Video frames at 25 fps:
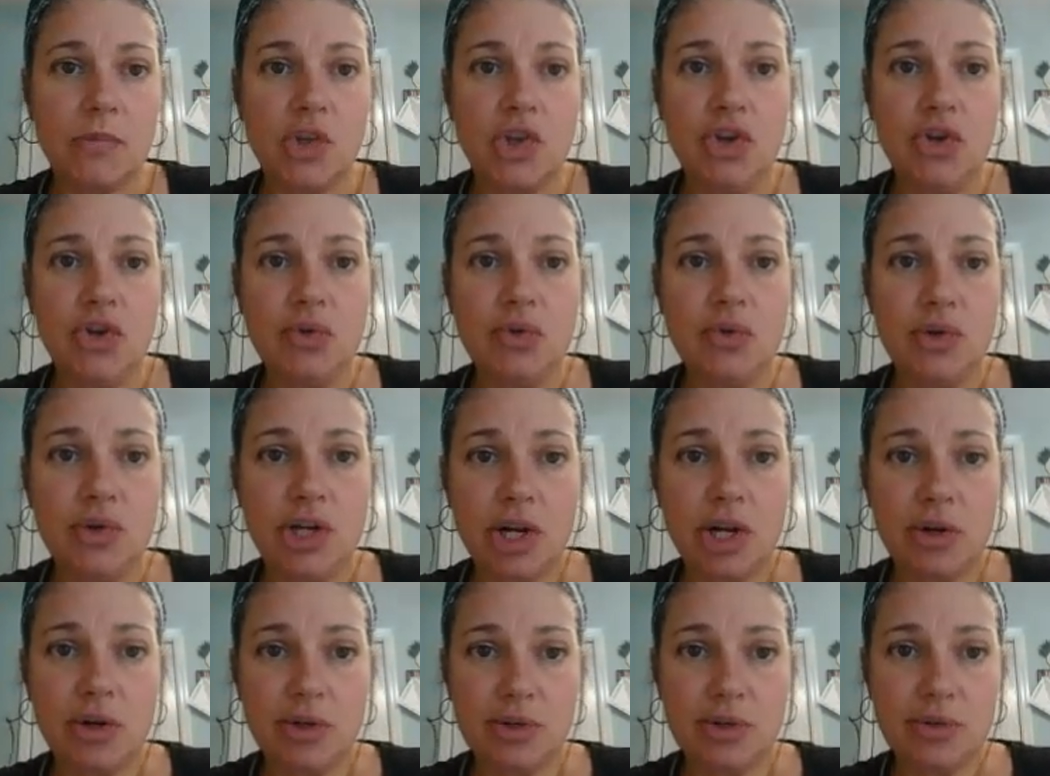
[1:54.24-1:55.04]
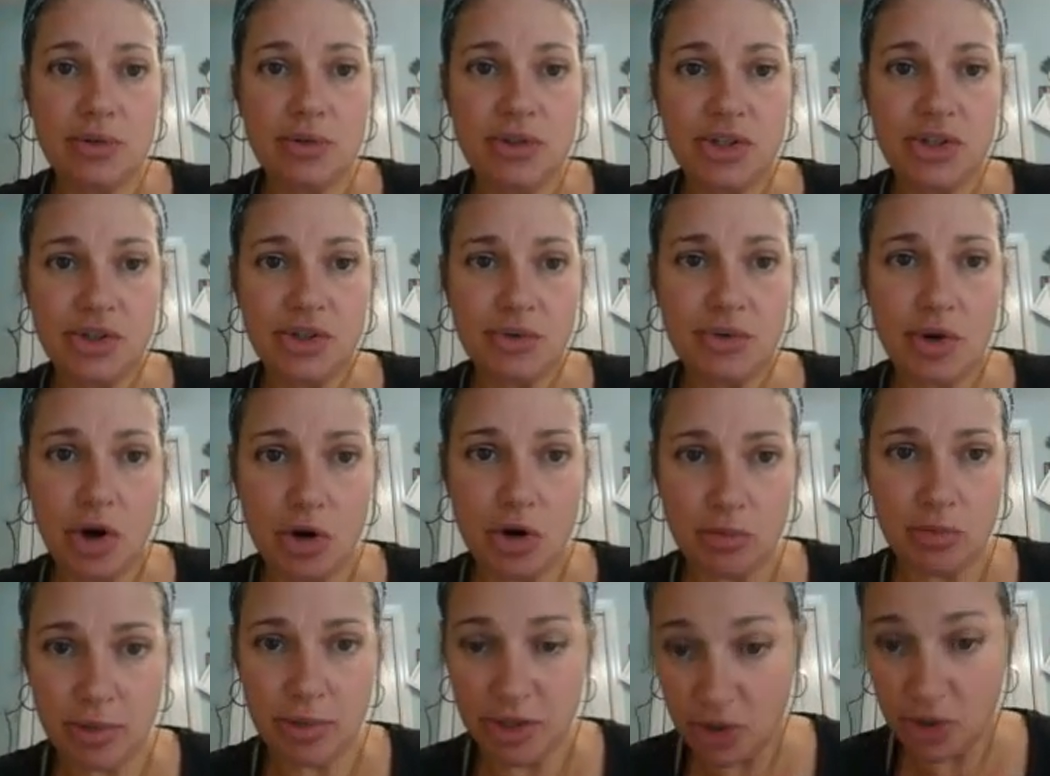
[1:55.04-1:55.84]
you go to
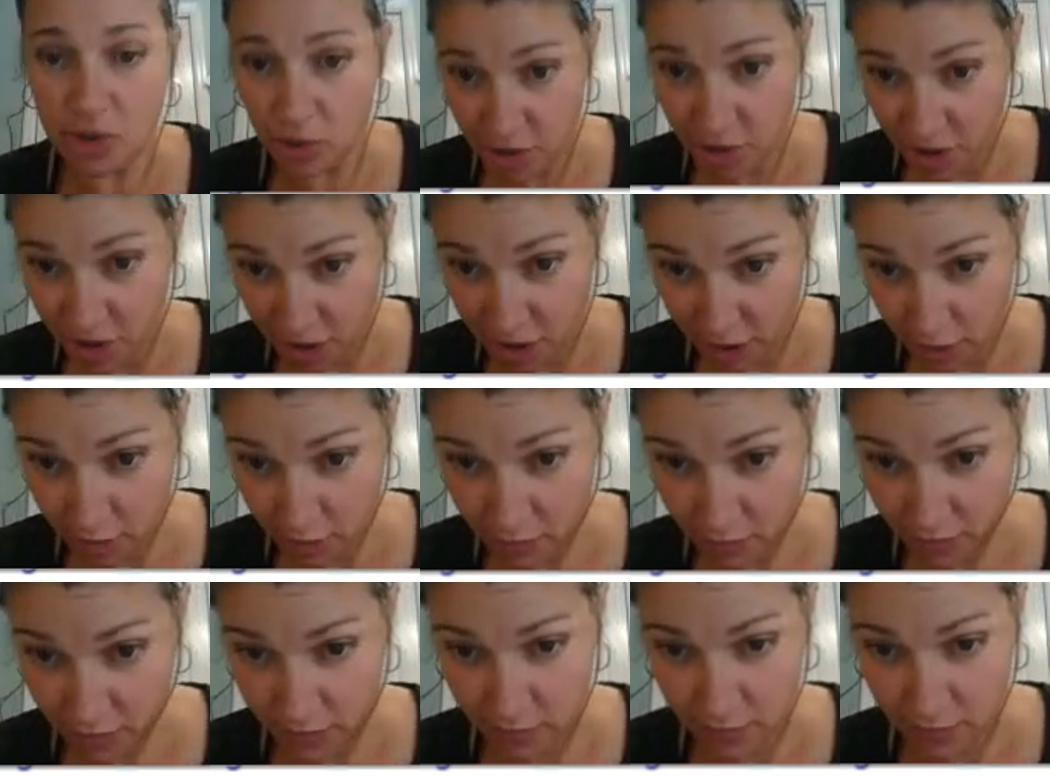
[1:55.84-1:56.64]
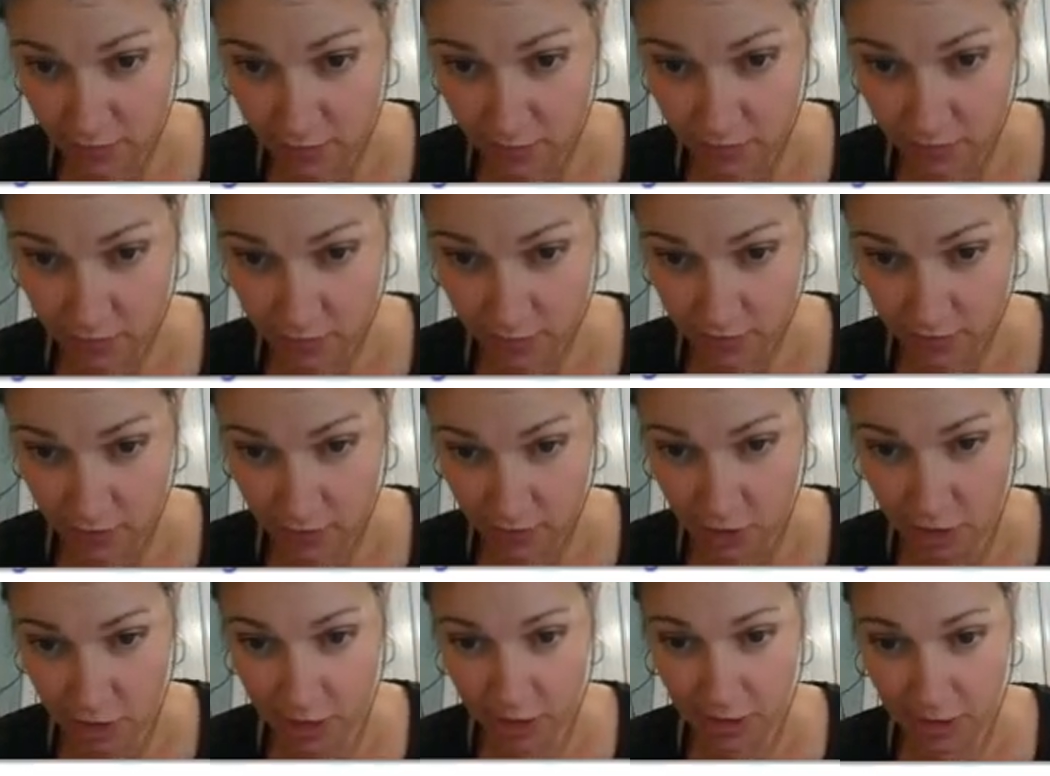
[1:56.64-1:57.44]
open your Achieve,
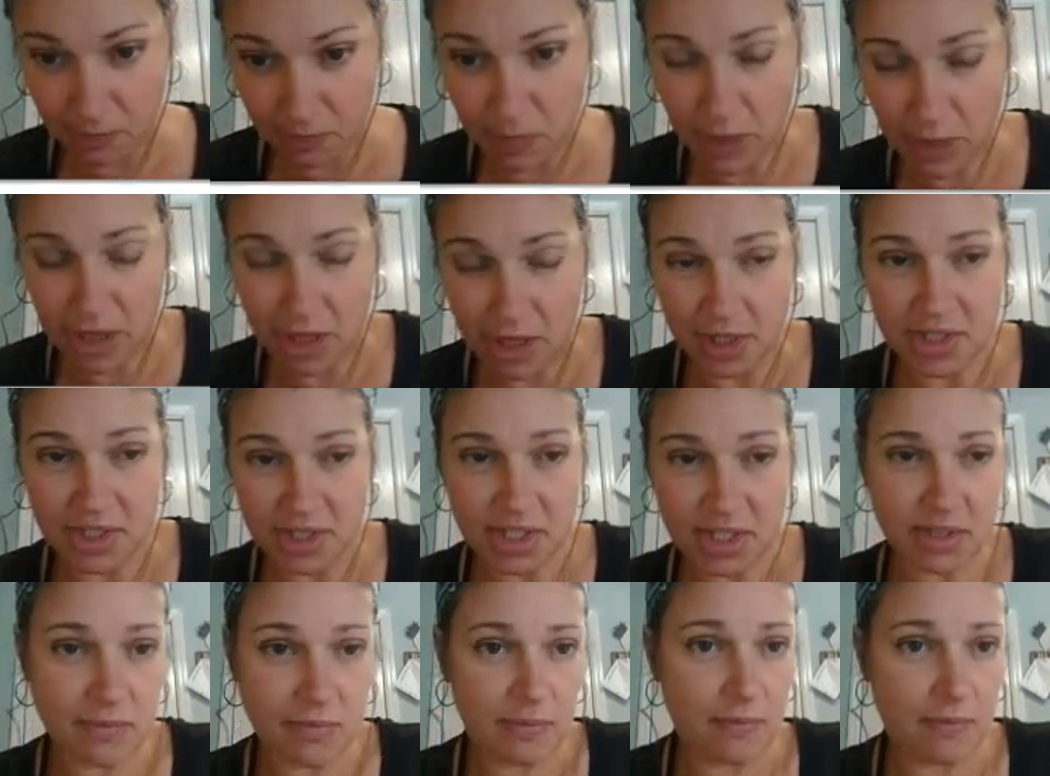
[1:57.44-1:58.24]
okay, this is